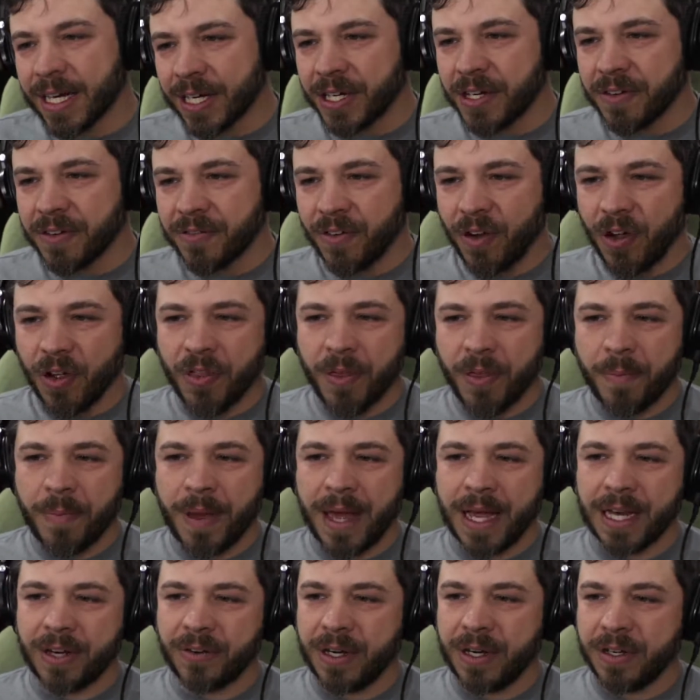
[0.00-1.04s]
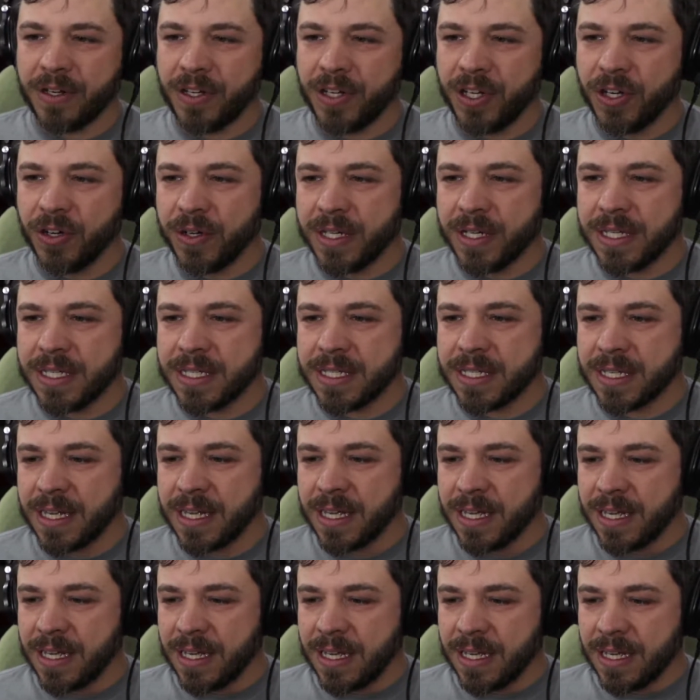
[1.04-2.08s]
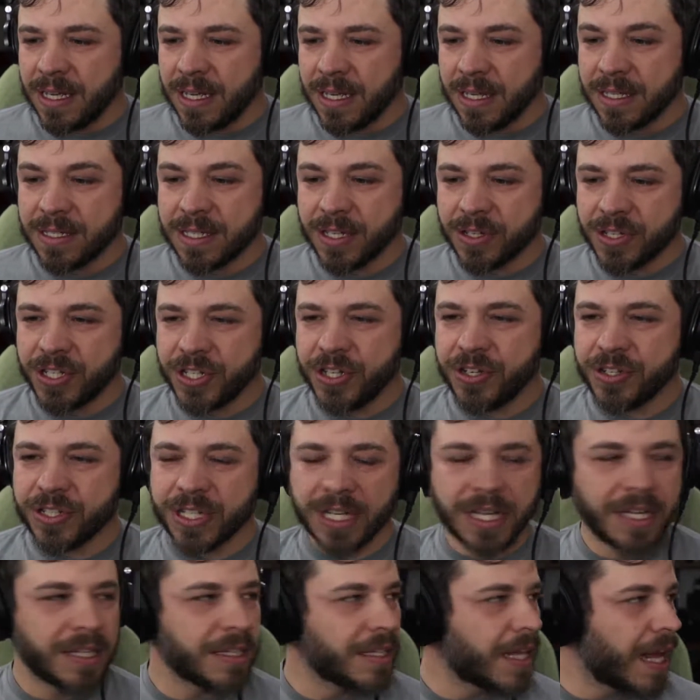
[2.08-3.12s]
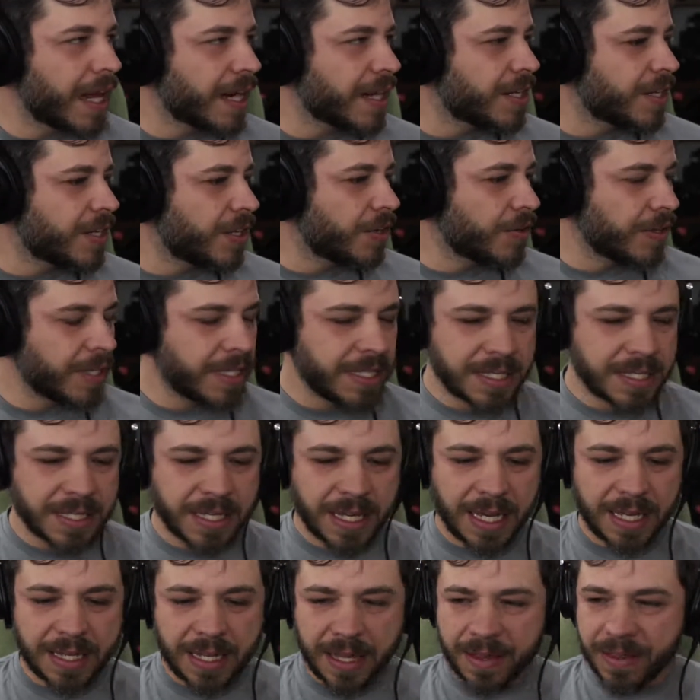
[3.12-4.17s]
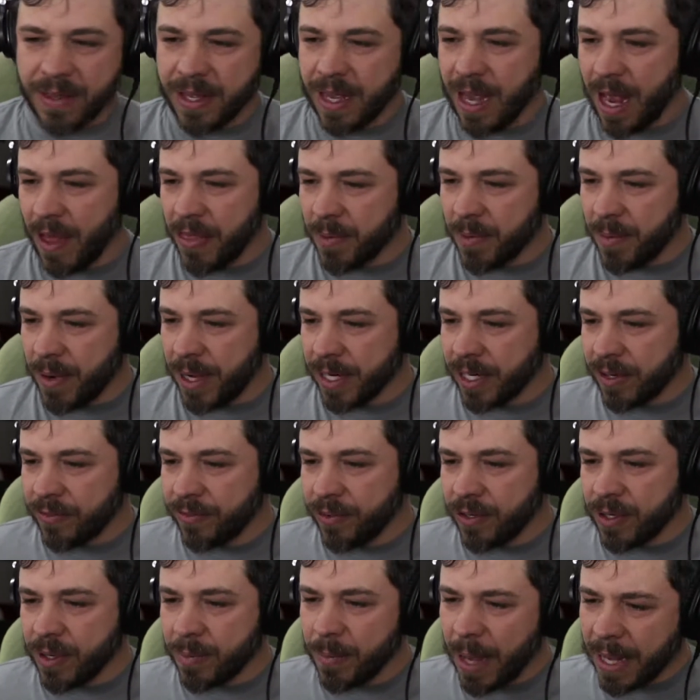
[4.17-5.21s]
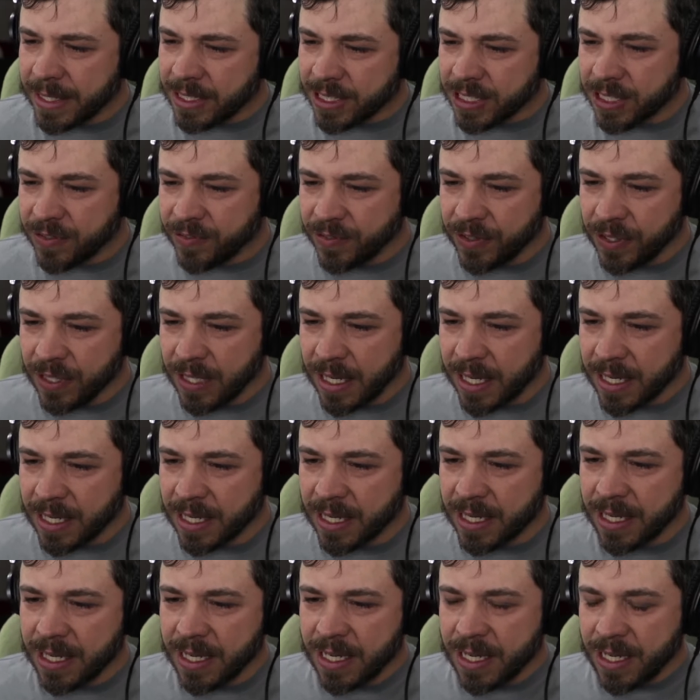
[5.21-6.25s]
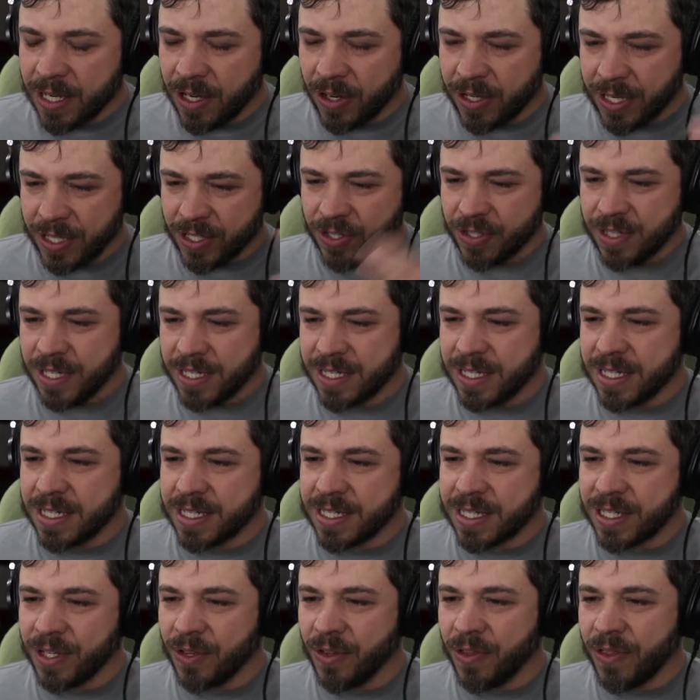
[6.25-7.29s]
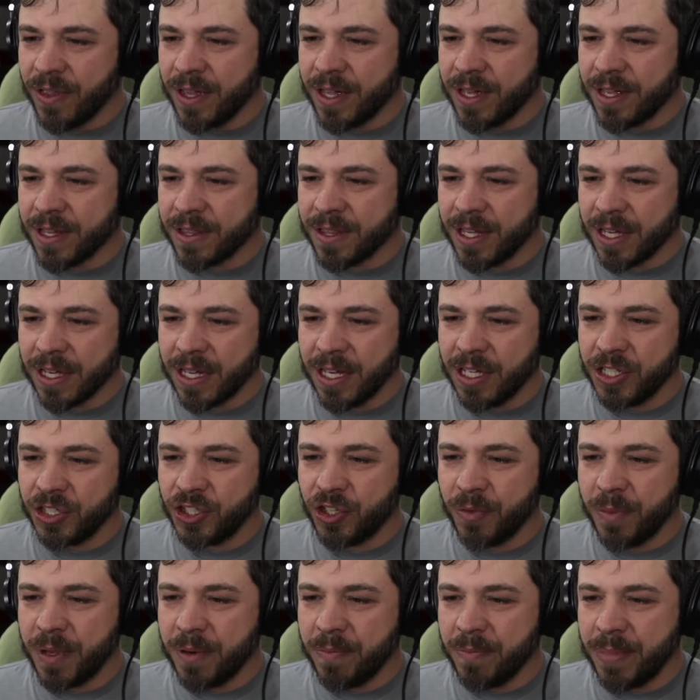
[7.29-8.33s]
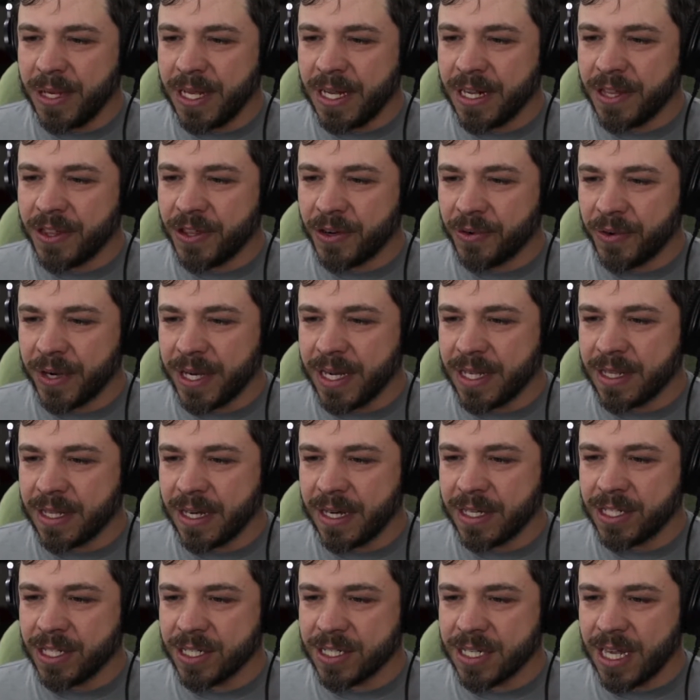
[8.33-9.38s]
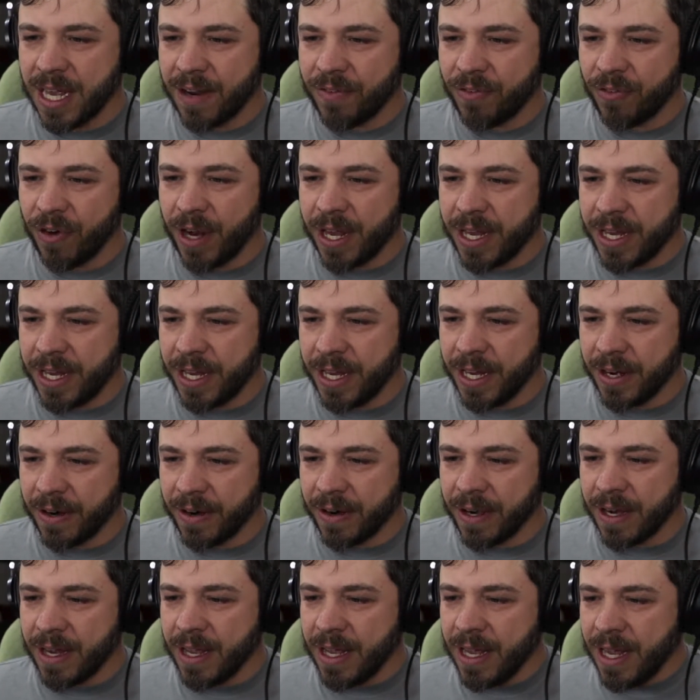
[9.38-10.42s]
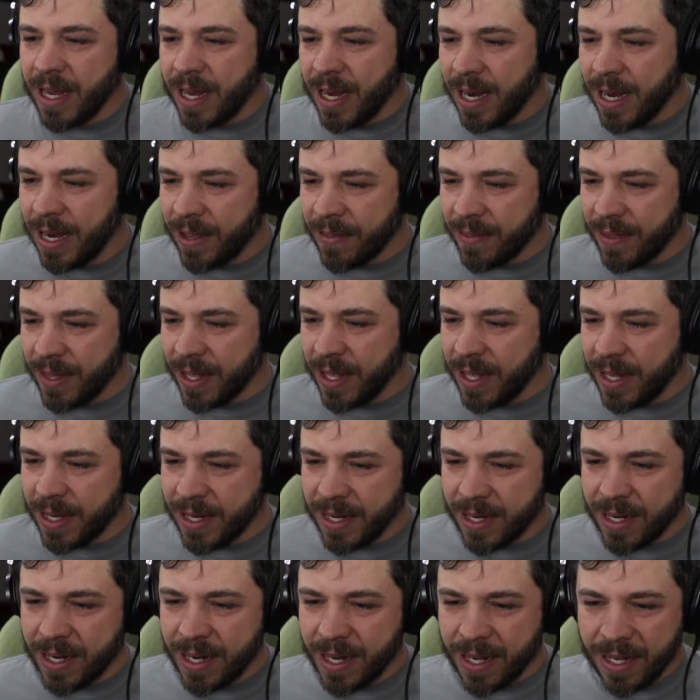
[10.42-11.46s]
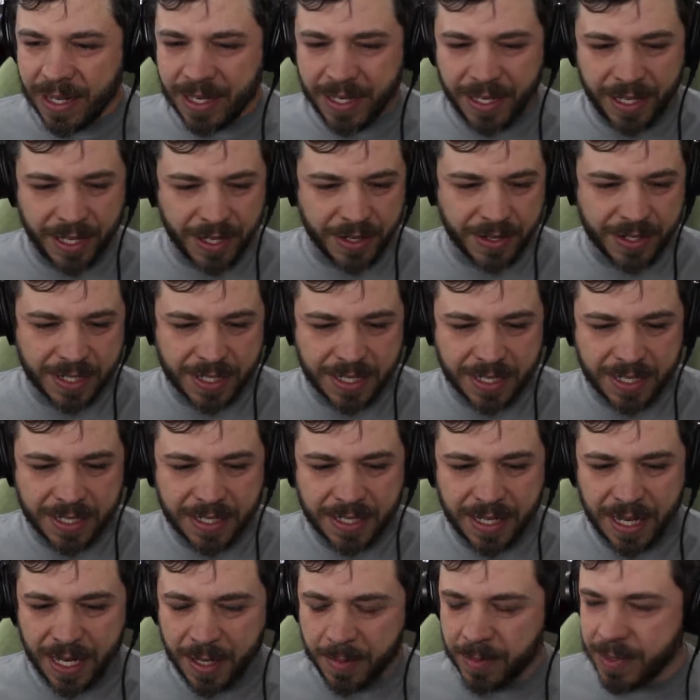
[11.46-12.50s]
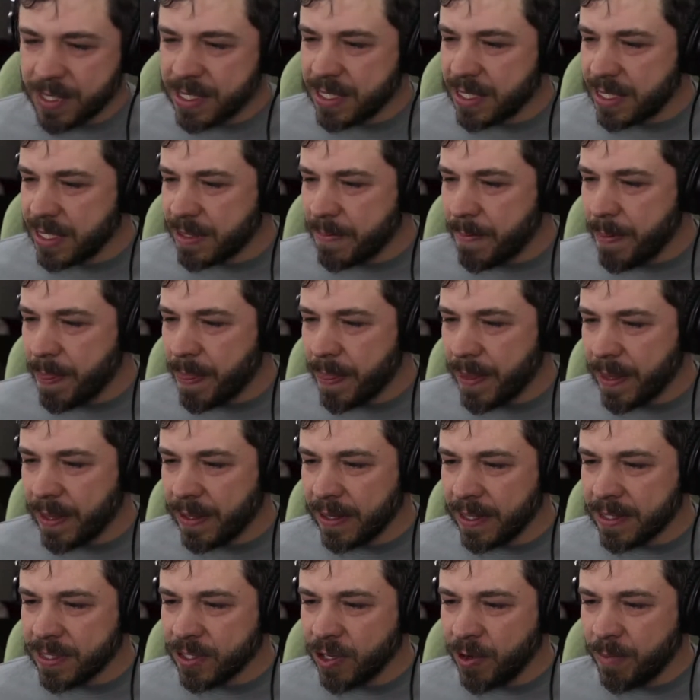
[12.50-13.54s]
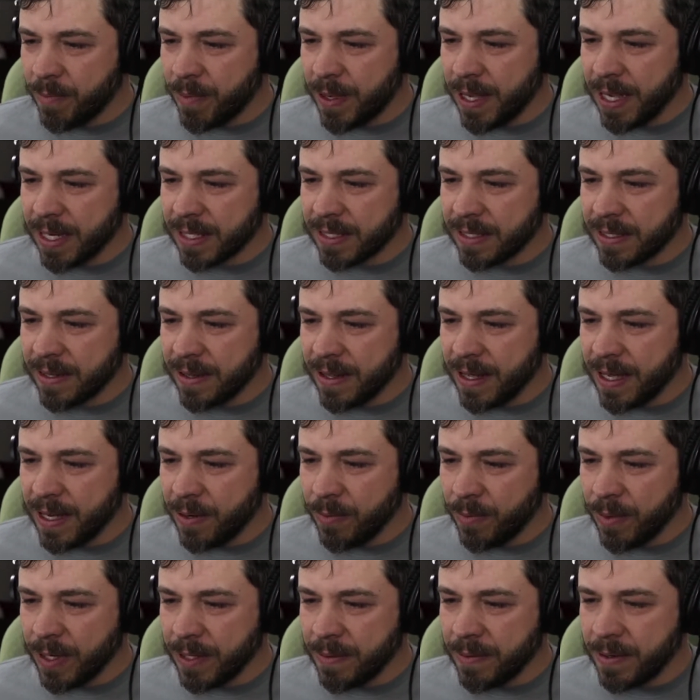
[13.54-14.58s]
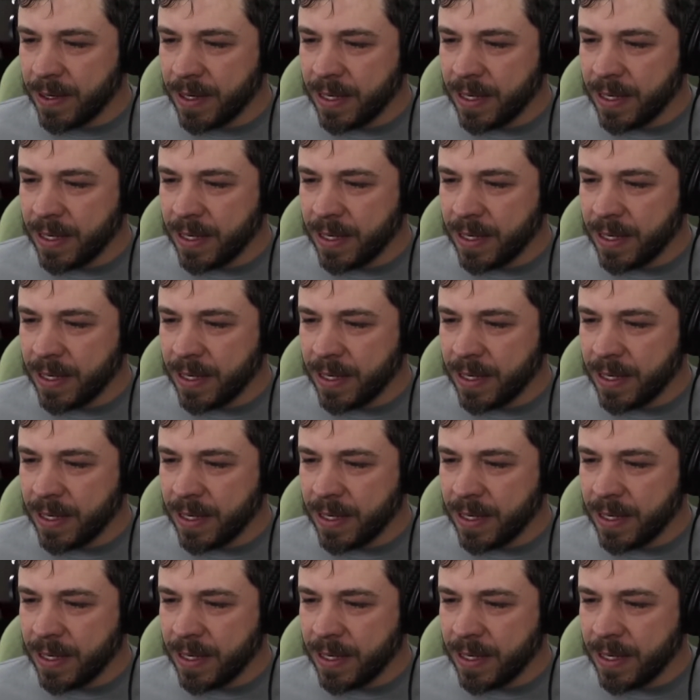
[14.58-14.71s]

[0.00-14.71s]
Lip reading: of all the background noise, because there's usually a lot of noise. And then the other microphone, I just feel like, okay, so this is still the Countryman B3 that I just have right here. And then here's the Samson. Let's go back to that one.